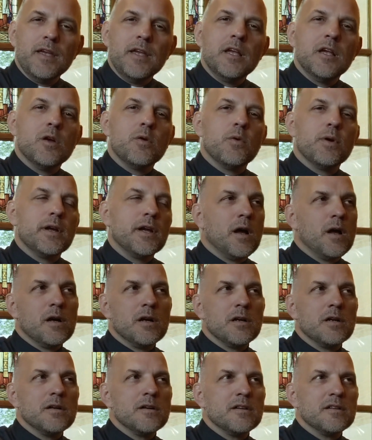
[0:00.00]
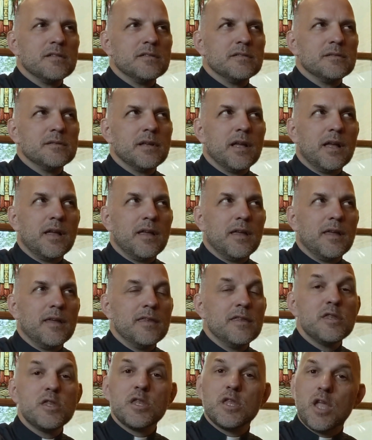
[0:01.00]
Here we are,
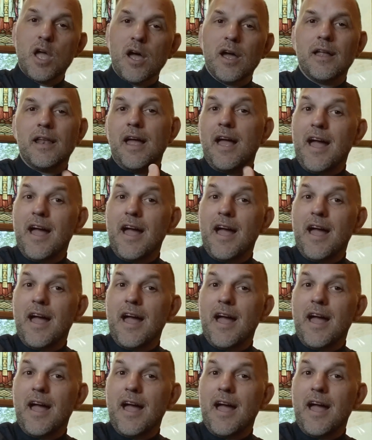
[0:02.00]
not